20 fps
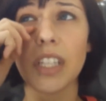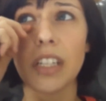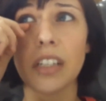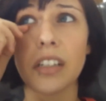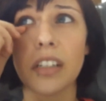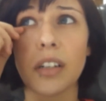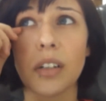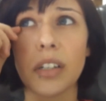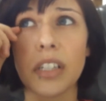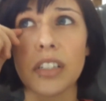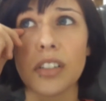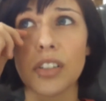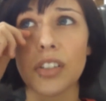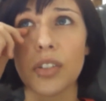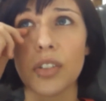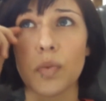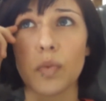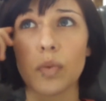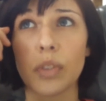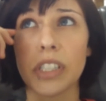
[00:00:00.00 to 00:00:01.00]
you know, it's
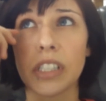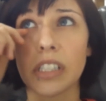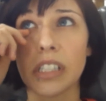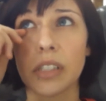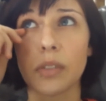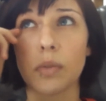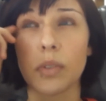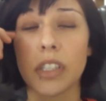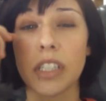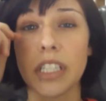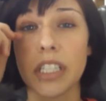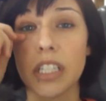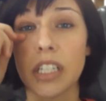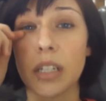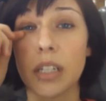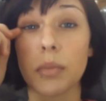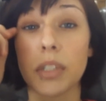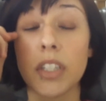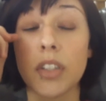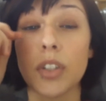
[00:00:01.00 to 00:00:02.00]
just really, really
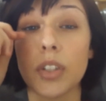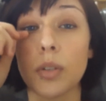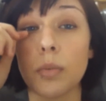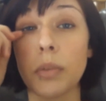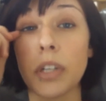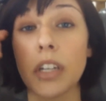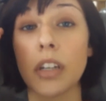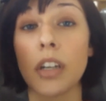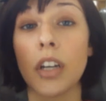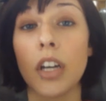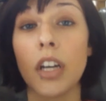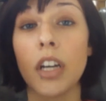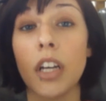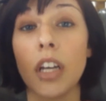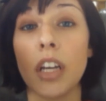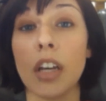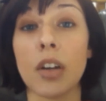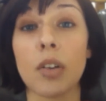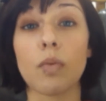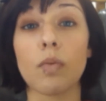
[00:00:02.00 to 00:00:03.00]
time consuming,
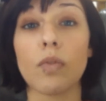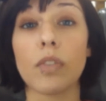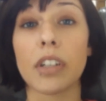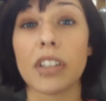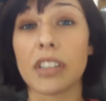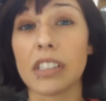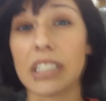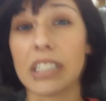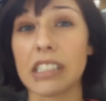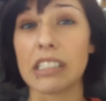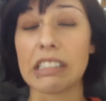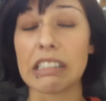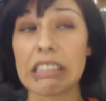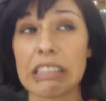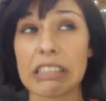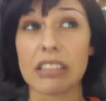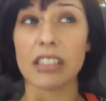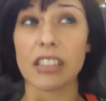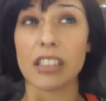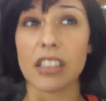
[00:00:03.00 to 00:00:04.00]
really
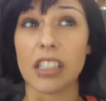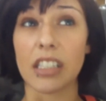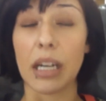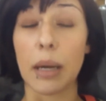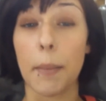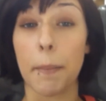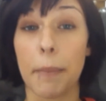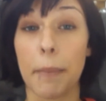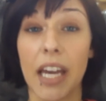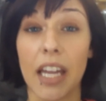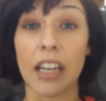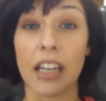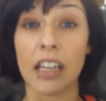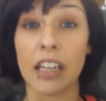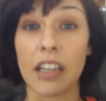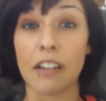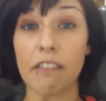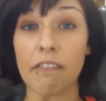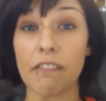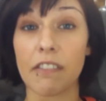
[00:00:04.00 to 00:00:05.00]

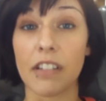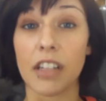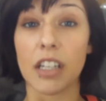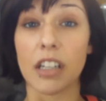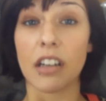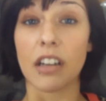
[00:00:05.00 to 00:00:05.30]
competitive,